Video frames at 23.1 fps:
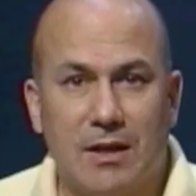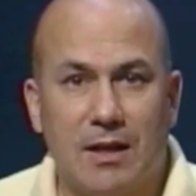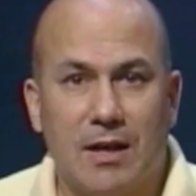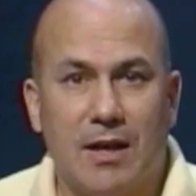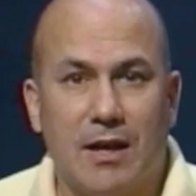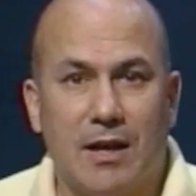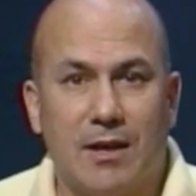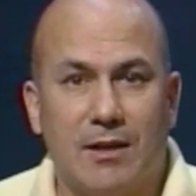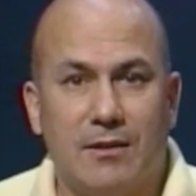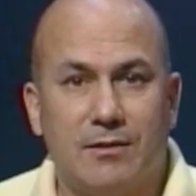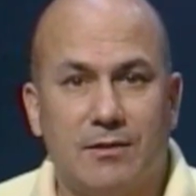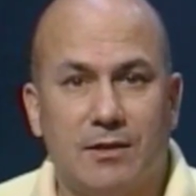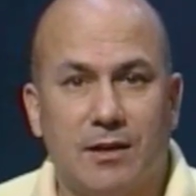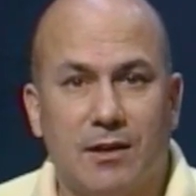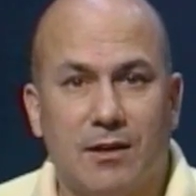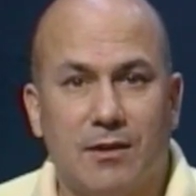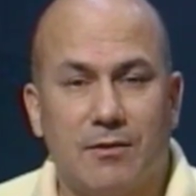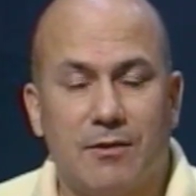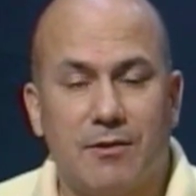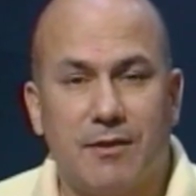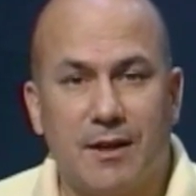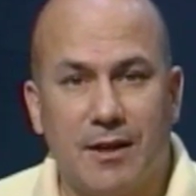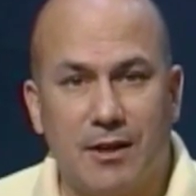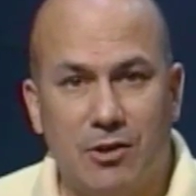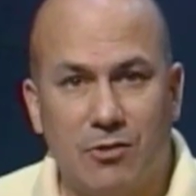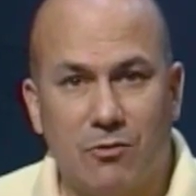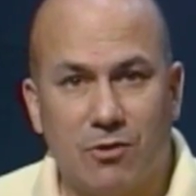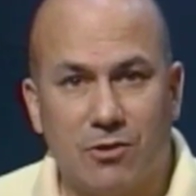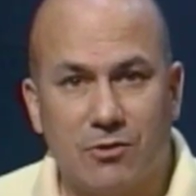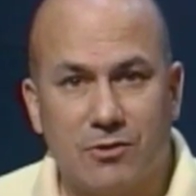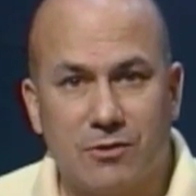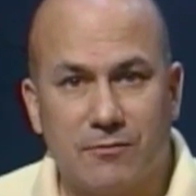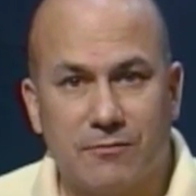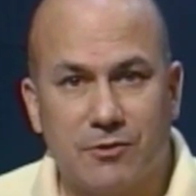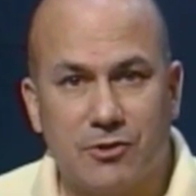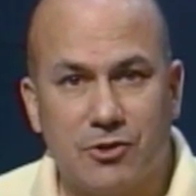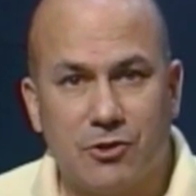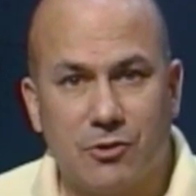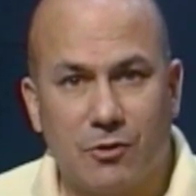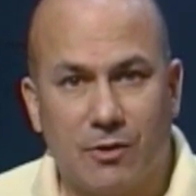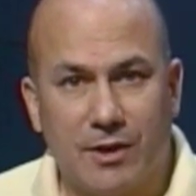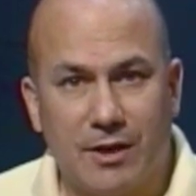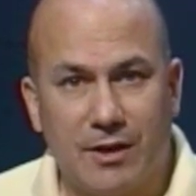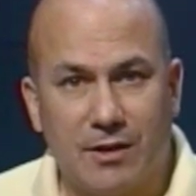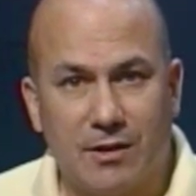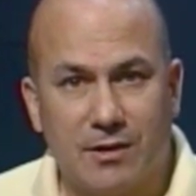And thank you also for
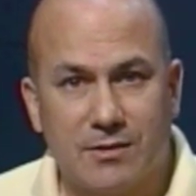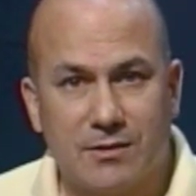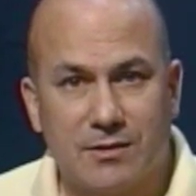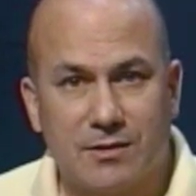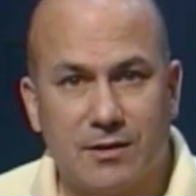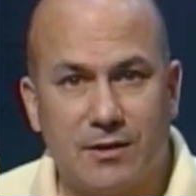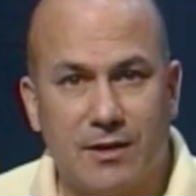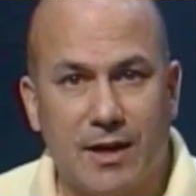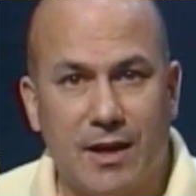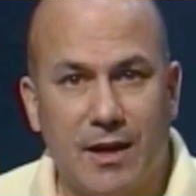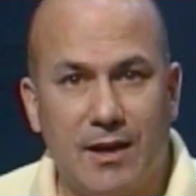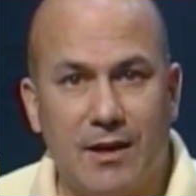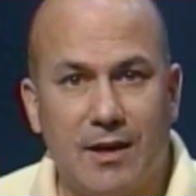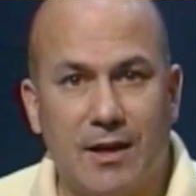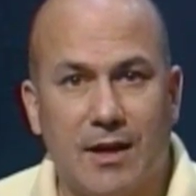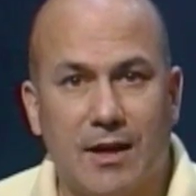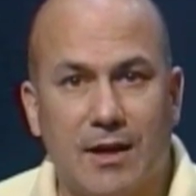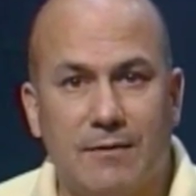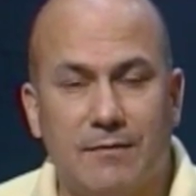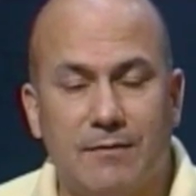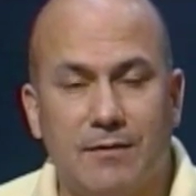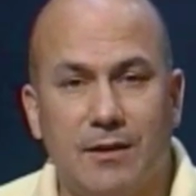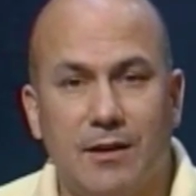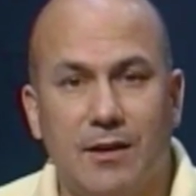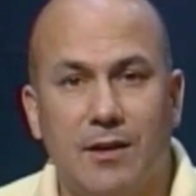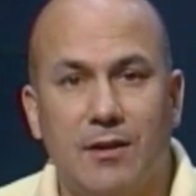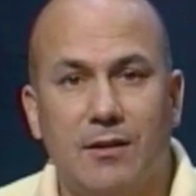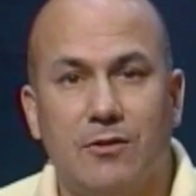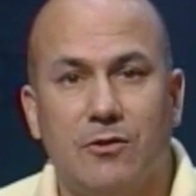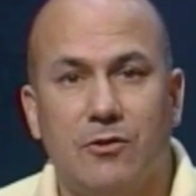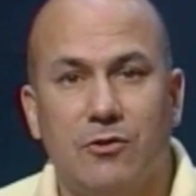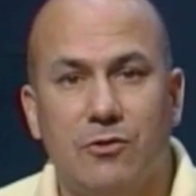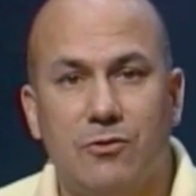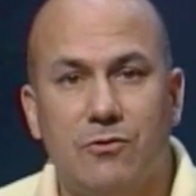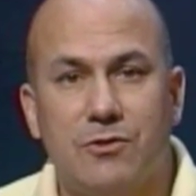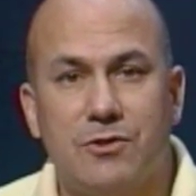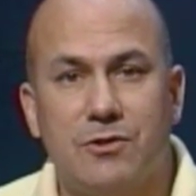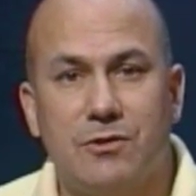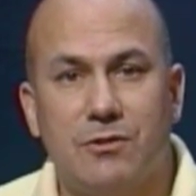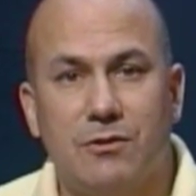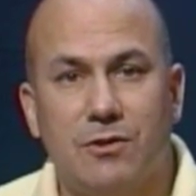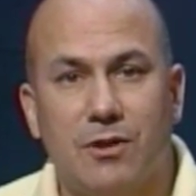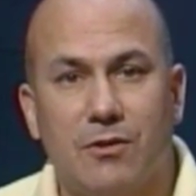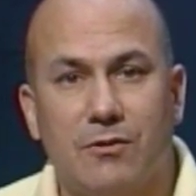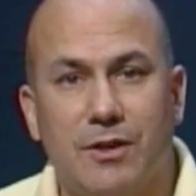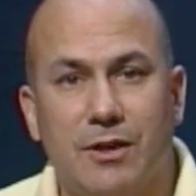joining us today at the new
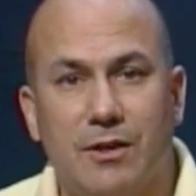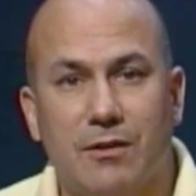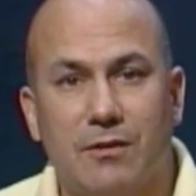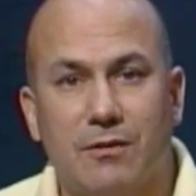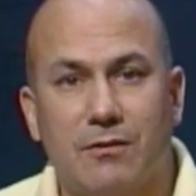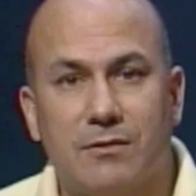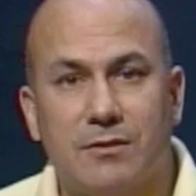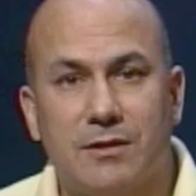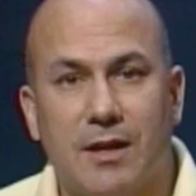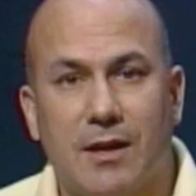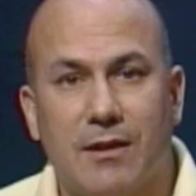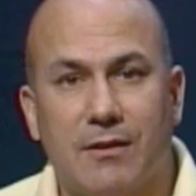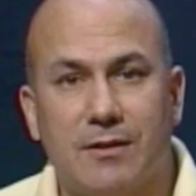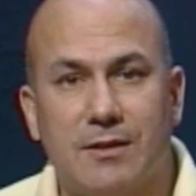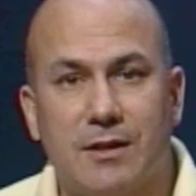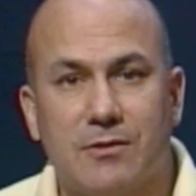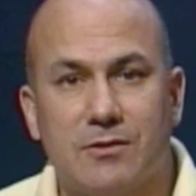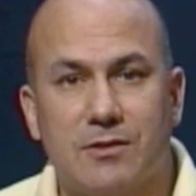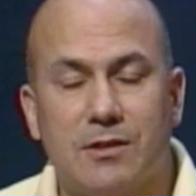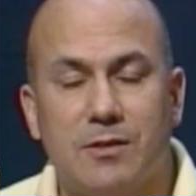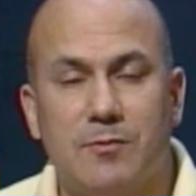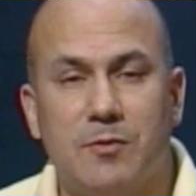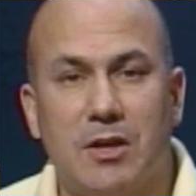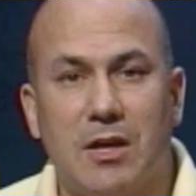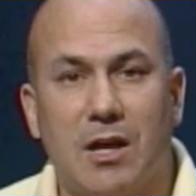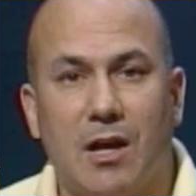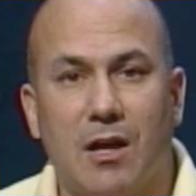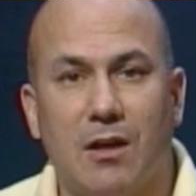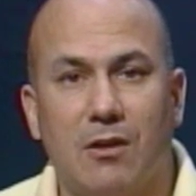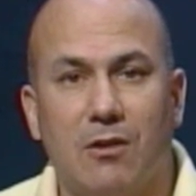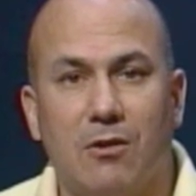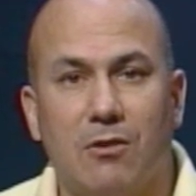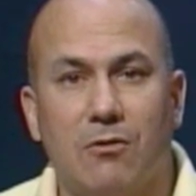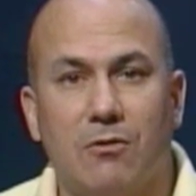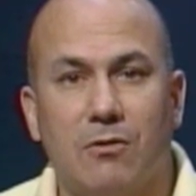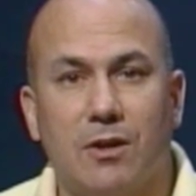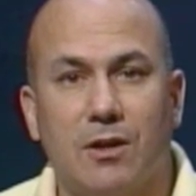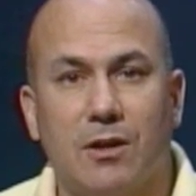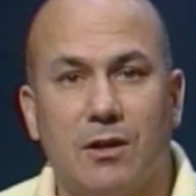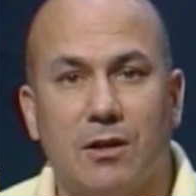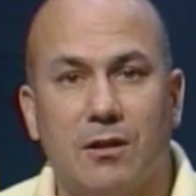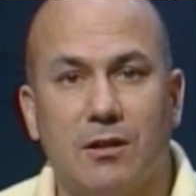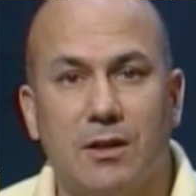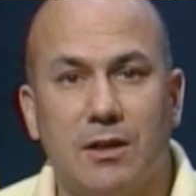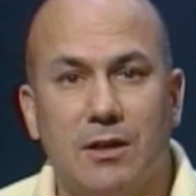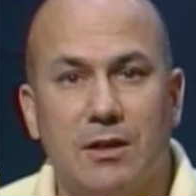studio here, Tarrytown Sleepy
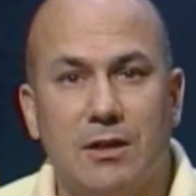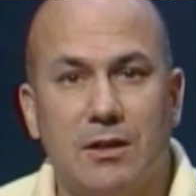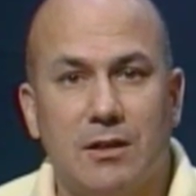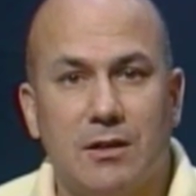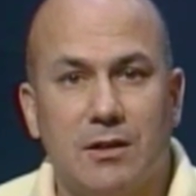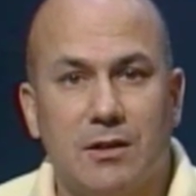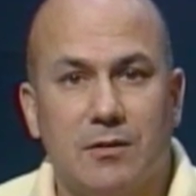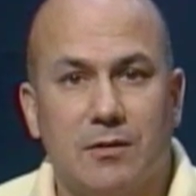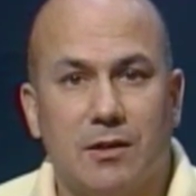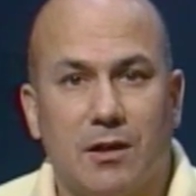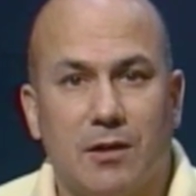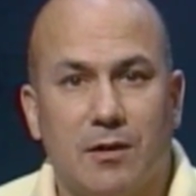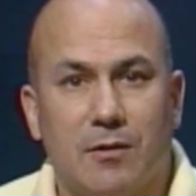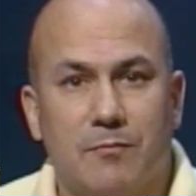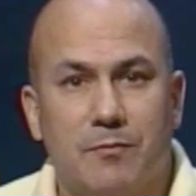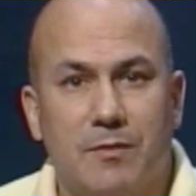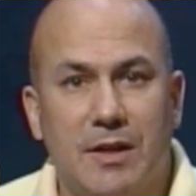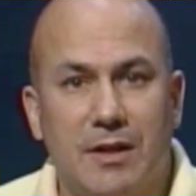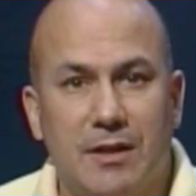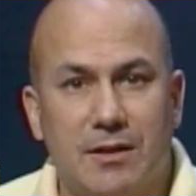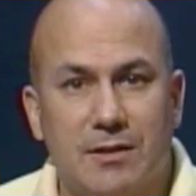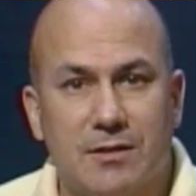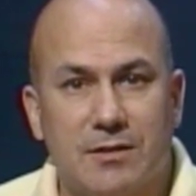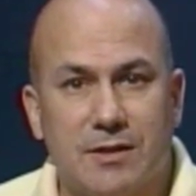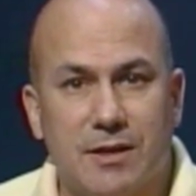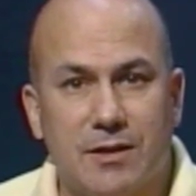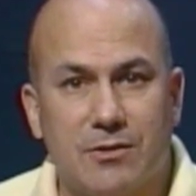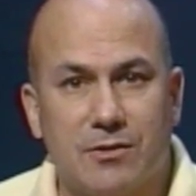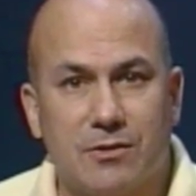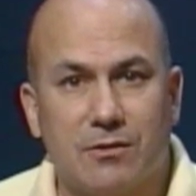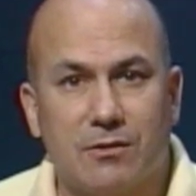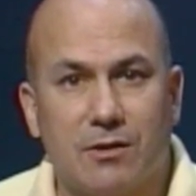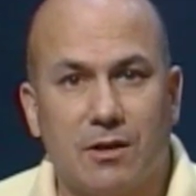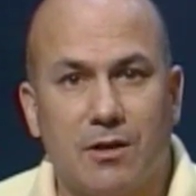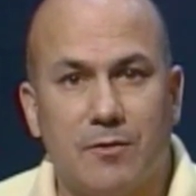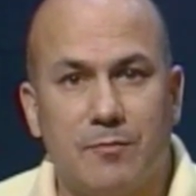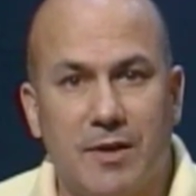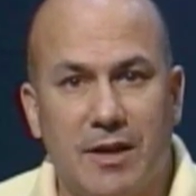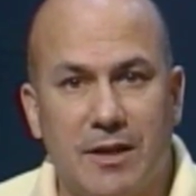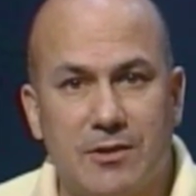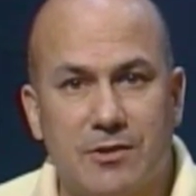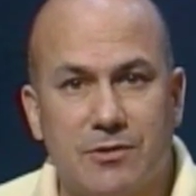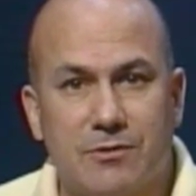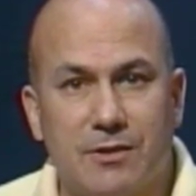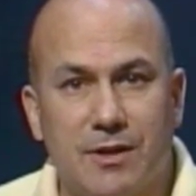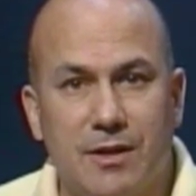Hollow Media Center on
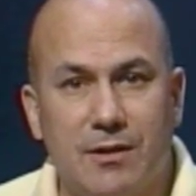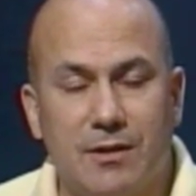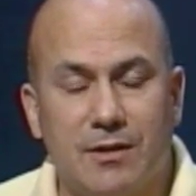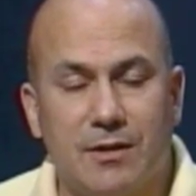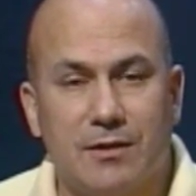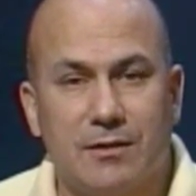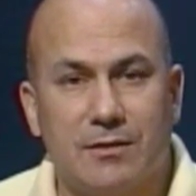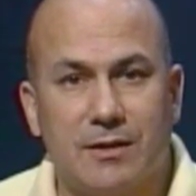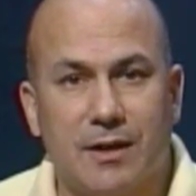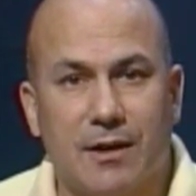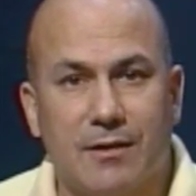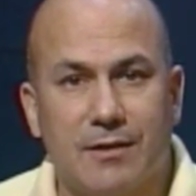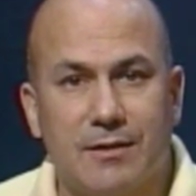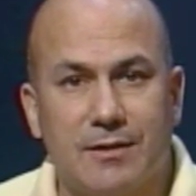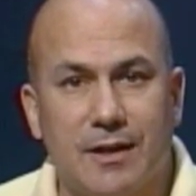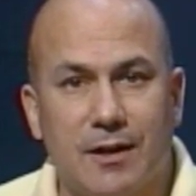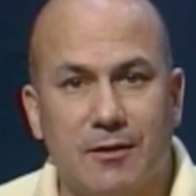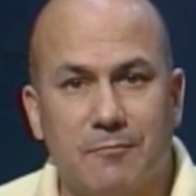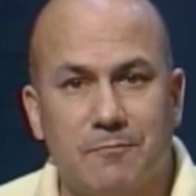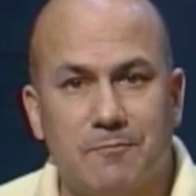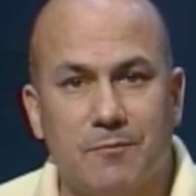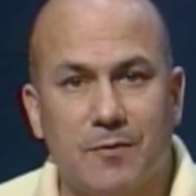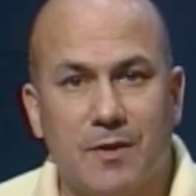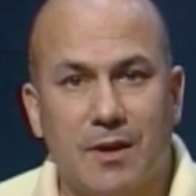Main Street in Tarrytown.